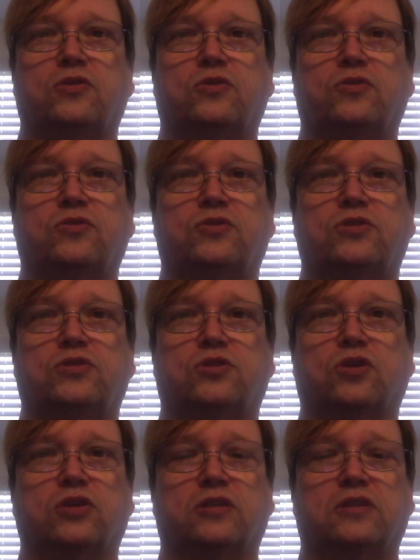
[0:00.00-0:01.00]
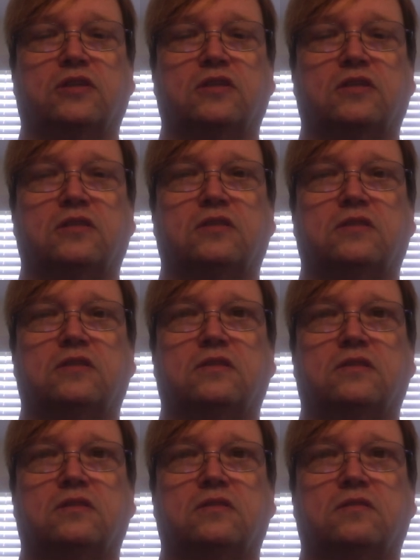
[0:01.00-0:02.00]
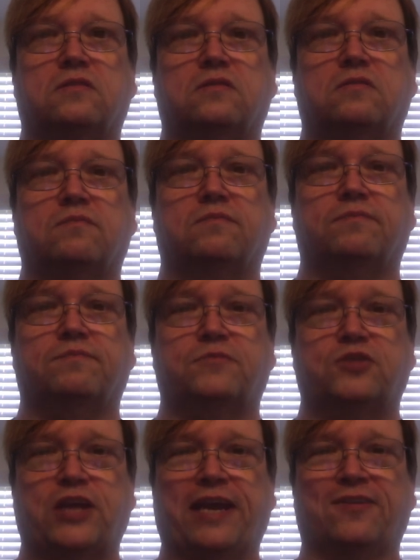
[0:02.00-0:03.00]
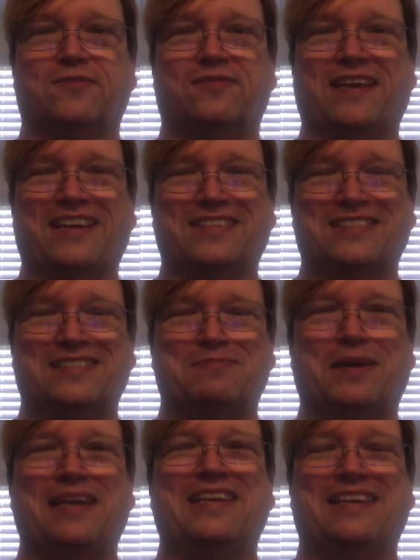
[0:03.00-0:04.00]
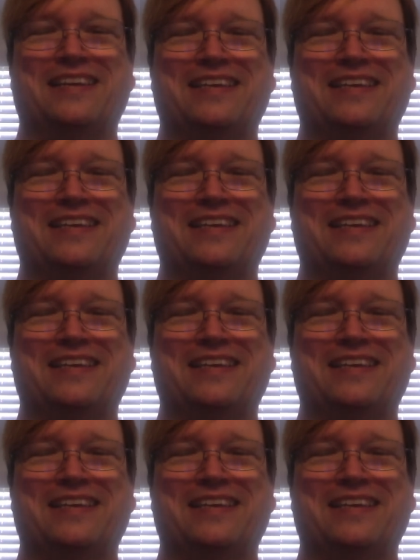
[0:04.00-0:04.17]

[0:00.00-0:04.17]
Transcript: who started this channel. Thanks. Bye.